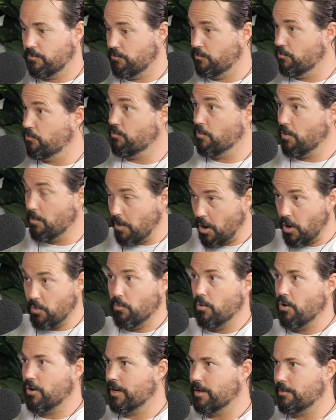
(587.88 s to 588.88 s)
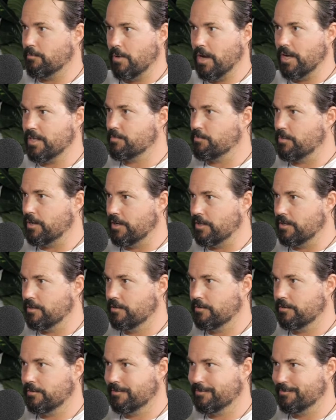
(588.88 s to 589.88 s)
remote working must be
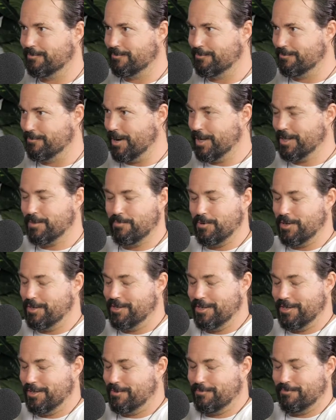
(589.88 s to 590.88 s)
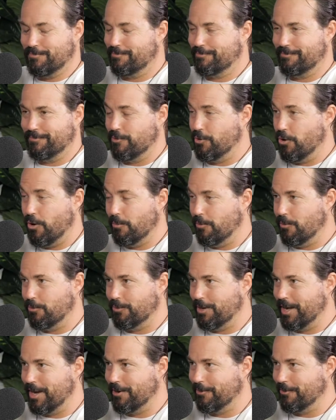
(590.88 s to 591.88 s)
just normal
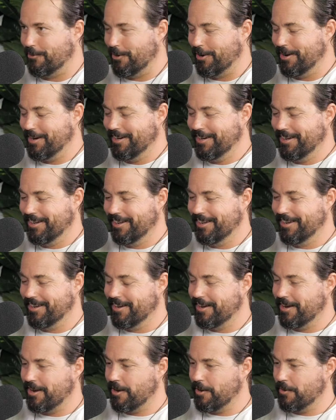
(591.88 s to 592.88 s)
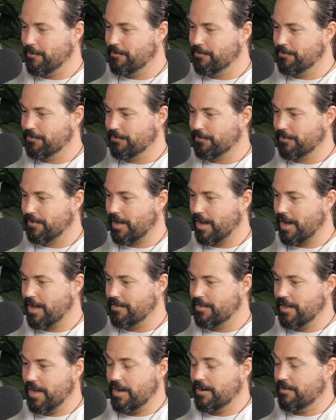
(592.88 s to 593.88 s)
now, right? And
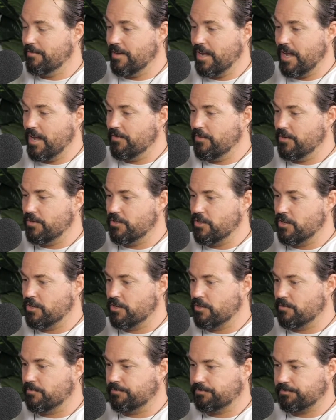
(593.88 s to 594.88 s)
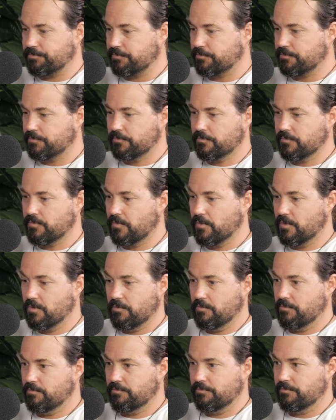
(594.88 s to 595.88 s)
then even just,
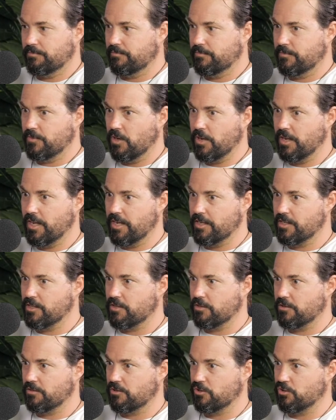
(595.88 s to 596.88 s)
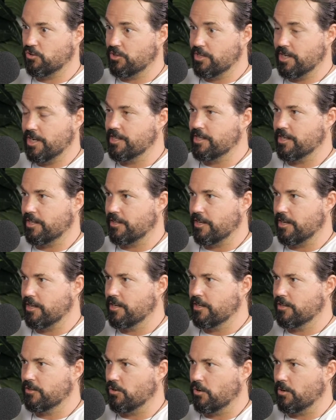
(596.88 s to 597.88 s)
I guess, strategic
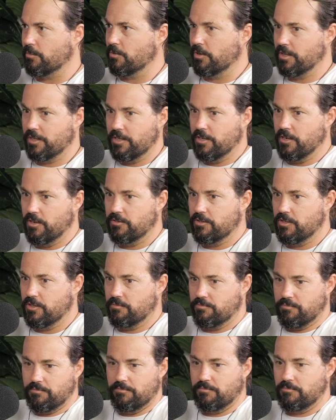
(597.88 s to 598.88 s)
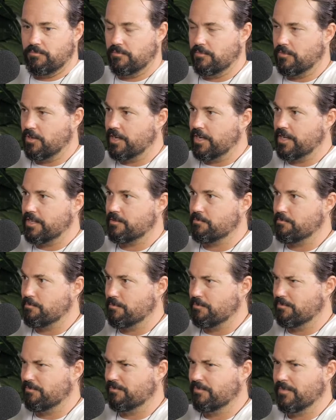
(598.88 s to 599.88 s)
thinking time, like, just, I guess,
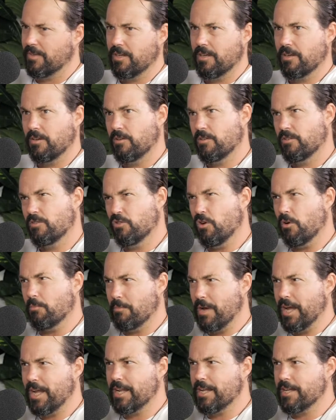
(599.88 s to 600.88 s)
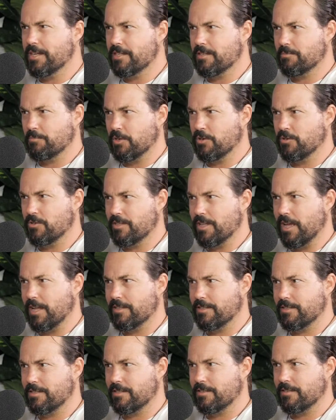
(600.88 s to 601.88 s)
not meetings, because
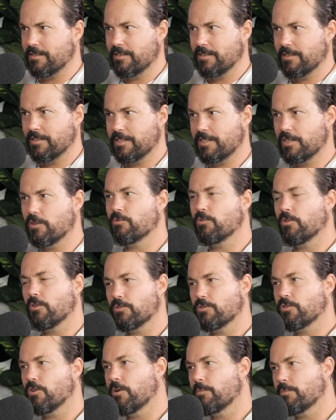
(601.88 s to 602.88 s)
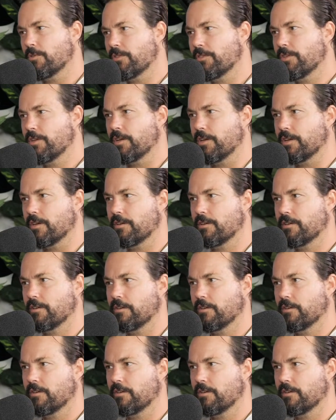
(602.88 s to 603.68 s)
that's still not time to think.